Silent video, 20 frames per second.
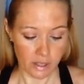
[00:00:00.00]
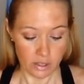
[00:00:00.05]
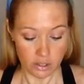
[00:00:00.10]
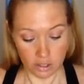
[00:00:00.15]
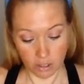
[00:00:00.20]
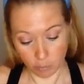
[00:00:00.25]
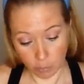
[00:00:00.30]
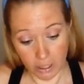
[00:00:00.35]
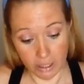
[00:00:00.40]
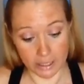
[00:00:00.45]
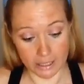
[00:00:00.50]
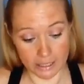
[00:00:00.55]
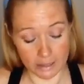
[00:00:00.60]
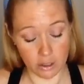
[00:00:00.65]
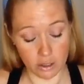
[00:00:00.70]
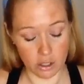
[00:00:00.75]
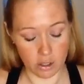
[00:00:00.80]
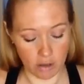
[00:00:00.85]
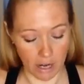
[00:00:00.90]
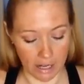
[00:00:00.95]
to plug it in
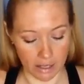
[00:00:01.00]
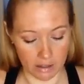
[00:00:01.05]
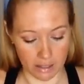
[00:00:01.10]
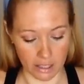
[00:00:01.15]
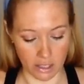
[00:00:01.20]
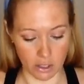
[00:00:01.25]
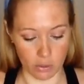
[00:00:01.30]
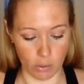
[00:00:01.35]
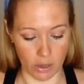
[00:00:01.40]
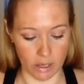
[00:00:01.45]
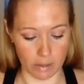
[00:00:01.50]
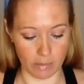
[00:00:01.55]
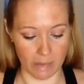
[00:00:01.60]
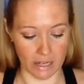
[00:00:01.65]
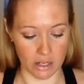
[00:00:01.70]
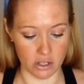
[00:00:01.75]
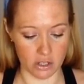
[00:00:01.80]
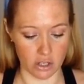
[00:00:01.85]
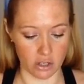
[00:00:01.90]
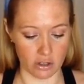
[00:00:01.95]
correctly, you want to
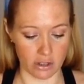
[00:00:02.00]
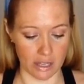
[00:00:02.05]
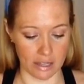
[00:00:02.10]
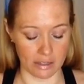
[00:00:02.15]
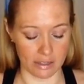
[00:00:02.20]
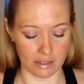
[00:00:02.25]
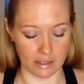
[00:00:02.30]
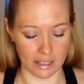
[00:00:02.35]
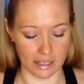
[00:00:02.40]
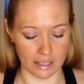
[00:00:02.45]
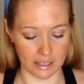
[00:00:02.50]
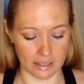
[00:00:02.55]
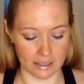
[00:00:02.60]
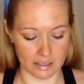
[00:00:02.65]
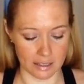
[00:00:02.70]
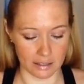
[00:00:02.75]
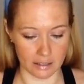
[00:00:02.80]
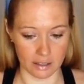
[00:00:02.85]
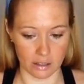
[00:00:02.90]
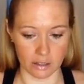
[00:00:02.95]
make sure that these
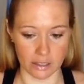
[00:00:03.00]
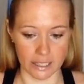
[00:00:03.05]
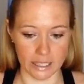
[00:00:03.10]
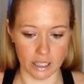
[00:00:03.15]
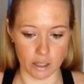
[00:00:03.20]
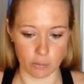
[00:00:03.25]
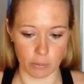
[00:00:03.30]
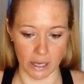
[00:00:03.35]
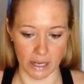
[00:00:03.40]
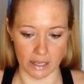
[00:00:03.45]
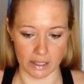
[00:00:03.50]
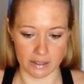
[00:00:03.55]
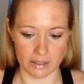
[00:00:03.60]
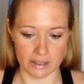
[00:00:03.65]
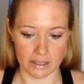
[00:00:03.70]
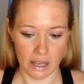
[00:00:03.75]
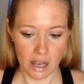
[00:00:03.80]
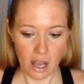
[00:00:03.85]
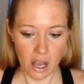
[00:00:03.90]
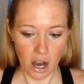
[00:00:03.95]
little
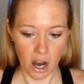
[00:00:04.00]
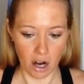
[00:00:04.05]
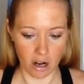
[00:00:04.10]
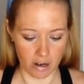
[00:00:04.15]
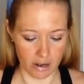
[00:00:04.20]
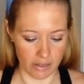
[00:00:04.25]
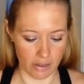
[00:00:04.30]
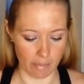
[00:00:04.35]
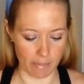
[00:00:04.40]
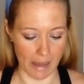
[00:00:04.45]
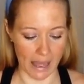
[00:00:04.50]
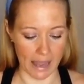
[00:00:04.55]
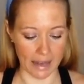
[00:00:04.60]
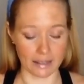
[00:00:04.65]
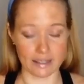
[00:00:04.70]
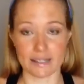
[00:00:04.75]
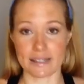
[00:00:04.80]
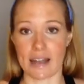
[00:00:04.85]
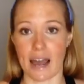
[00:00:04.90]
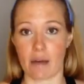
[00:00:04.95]
earbuds are in the mag
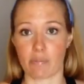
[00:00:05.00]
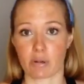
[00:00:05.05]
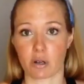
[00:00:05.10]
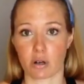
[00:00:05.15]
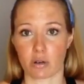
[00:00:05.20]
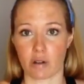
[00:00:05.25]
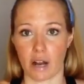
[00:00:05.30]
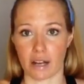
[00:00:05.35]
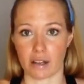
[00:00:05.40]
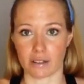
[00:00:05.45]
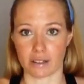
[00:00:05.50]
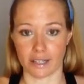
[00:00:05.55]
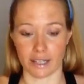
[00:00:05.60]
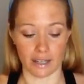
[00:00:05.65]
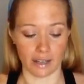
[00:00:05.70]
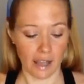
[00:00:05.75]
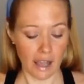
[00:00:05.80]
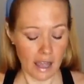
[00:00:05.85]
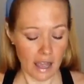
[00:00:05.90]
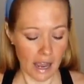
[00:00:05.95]
snap
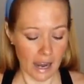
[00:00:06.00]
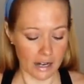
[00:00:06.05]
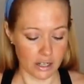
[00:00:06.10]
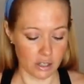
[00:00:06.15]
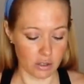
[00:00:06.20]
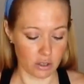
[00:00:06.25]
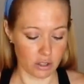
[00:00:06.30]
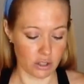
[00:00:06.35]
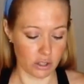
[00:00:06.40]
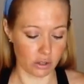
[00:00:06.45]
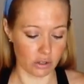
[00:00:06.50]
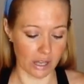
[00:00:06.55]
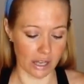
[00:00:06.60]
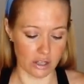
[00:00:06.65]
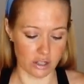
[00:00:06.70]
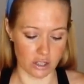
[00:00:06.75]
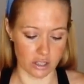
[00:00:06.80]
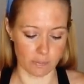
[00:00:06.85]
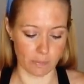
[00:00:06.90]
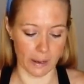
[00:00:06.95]
correctly. And you could do that just